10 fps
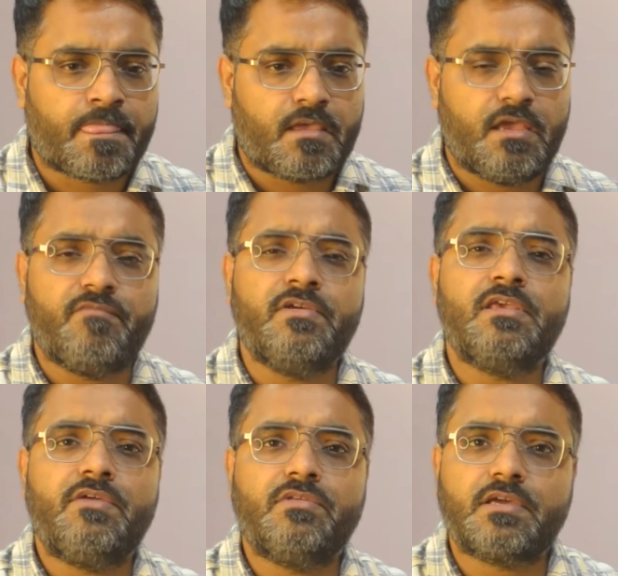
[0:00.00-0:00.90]

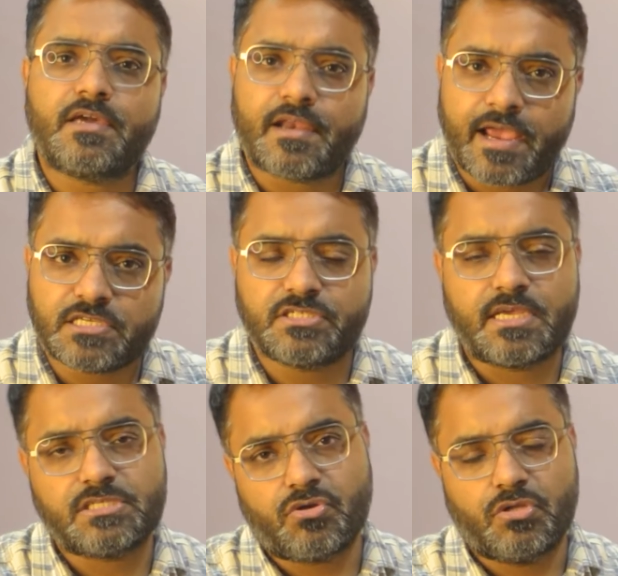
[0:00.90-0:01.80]
even the crash
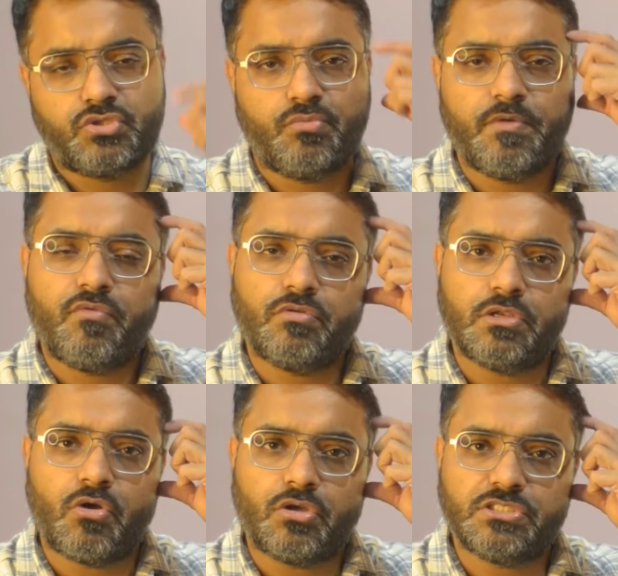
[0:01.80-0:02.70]
test also before they
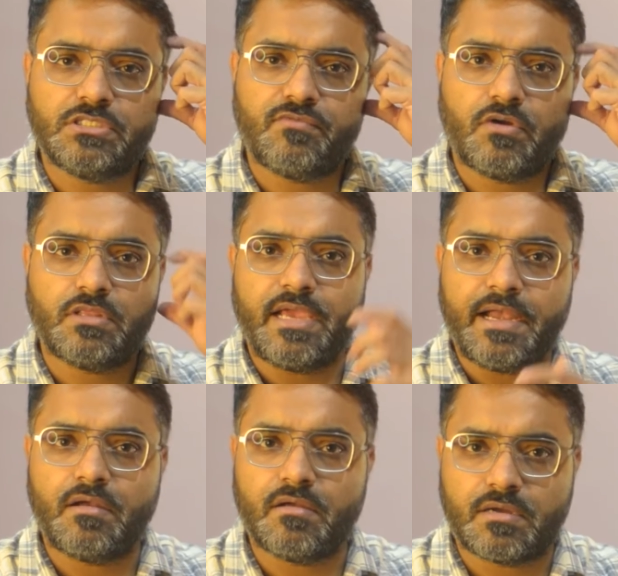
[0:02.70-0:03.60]
launch it for the
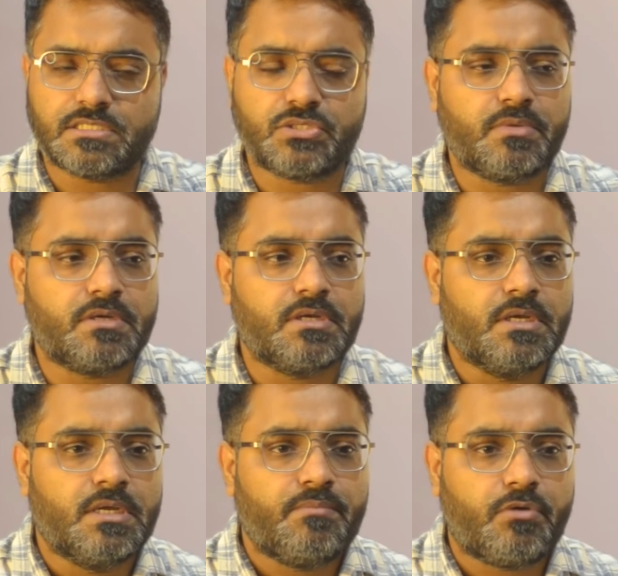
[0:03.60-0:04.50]
end customer,
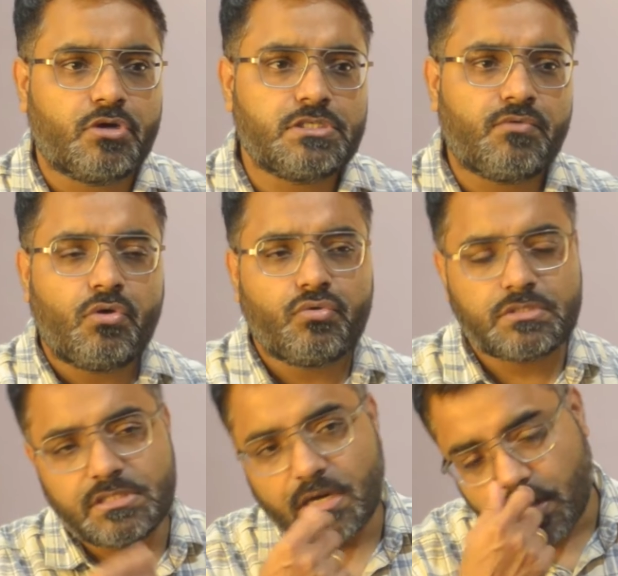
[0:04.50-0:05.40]
because they want to
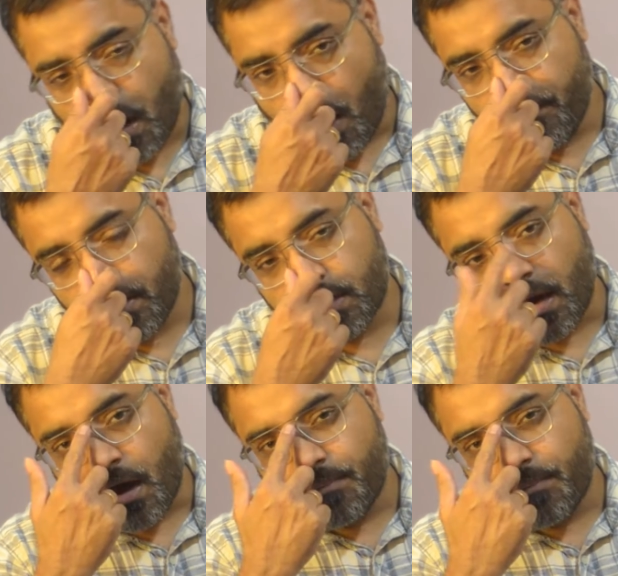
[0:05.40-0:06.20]
see how will a car